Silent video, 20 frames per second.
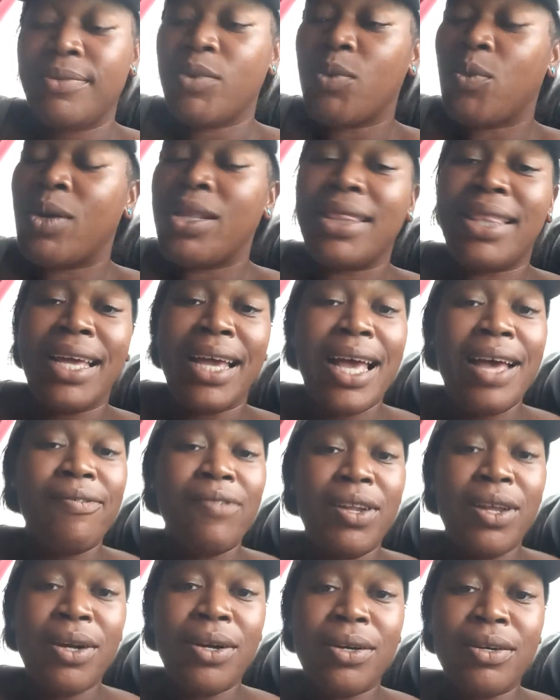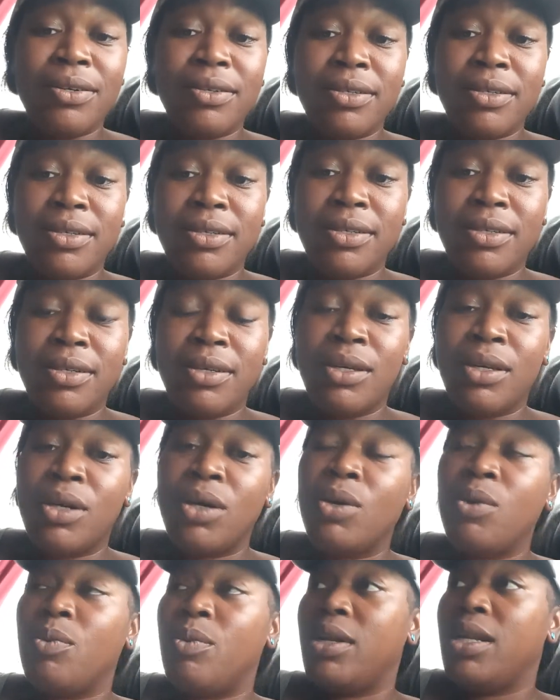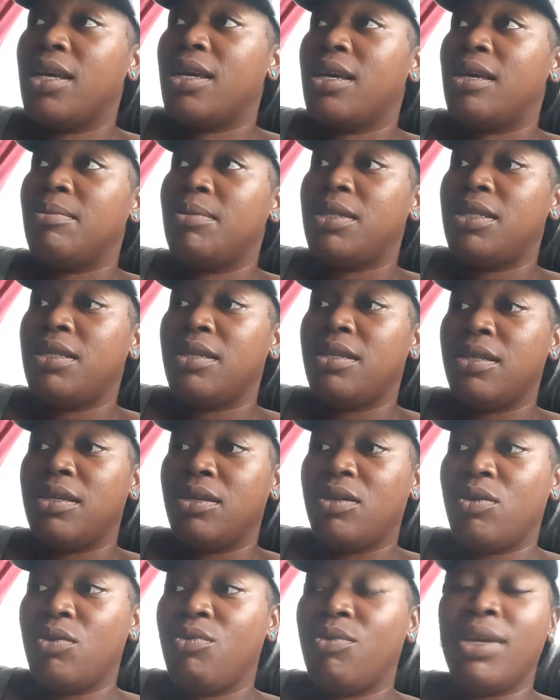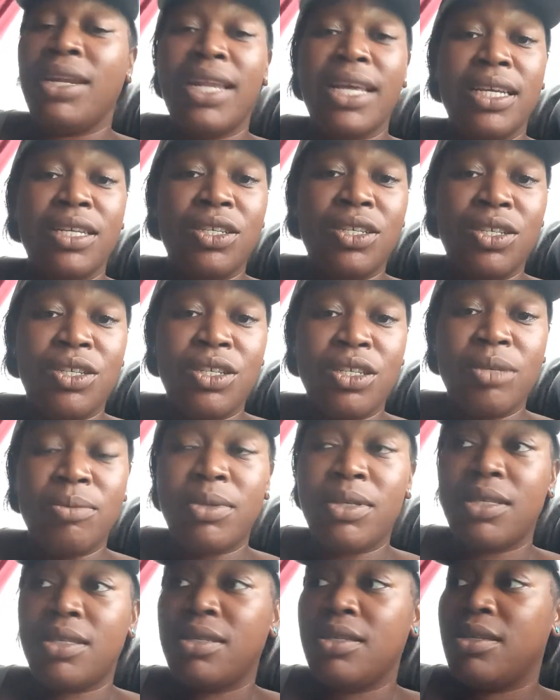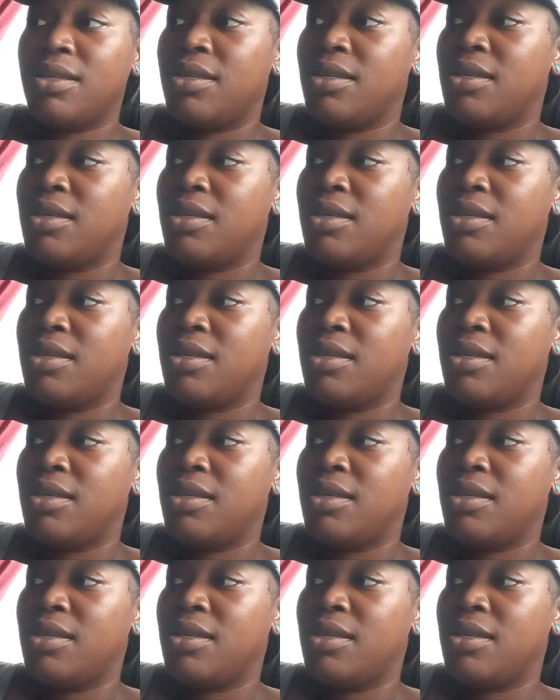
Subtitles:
One thing I've learned when it comes to relationships,